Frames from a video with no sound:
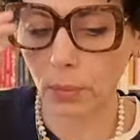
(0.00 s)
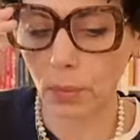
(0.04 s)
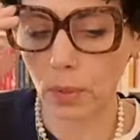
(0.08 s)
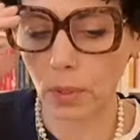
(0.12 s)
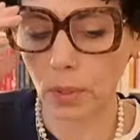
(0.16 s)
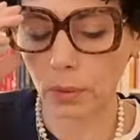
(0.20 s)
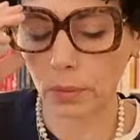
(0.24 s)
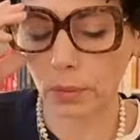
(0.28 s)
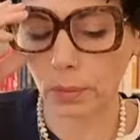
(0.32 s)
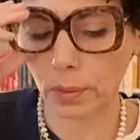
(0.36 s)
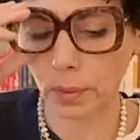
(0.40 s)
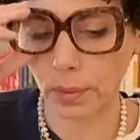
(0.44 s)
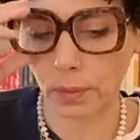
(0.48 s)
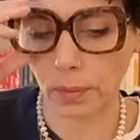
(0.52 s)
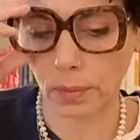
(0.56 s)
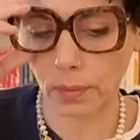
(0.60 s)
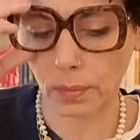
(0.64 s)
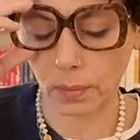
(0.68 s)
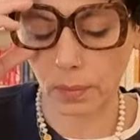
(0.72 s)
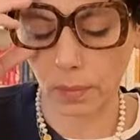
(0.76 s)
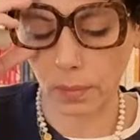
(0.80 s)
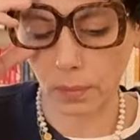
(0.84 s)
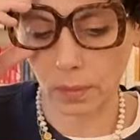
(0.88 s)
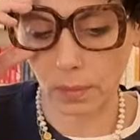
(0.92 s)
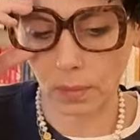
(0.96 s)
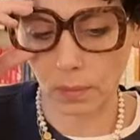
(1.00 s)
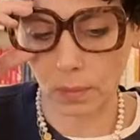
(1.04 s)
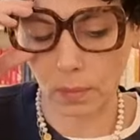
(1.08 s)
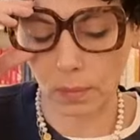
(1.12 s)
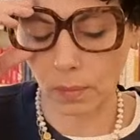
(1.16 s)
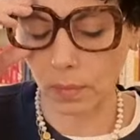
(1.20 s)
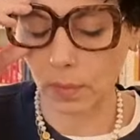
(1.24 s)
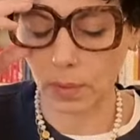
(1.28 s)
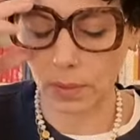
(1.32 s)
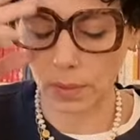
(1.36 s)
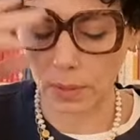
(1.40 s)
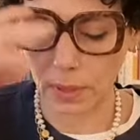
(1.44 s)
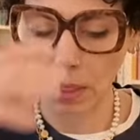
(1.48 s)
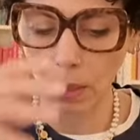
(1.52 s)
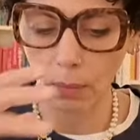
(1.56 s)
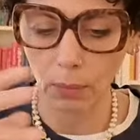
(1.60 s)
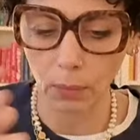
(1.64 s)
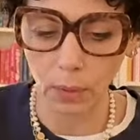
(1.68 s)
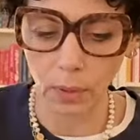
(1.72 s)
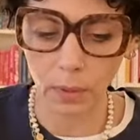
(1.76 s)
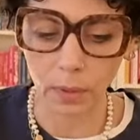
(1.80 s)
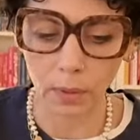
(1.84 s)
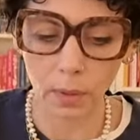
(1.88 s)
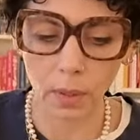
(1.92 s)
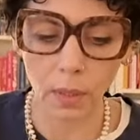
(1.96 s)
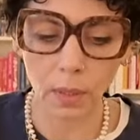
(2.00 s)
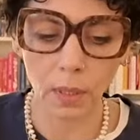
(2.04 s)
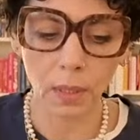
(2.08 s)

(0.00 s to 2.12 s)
walked with someone.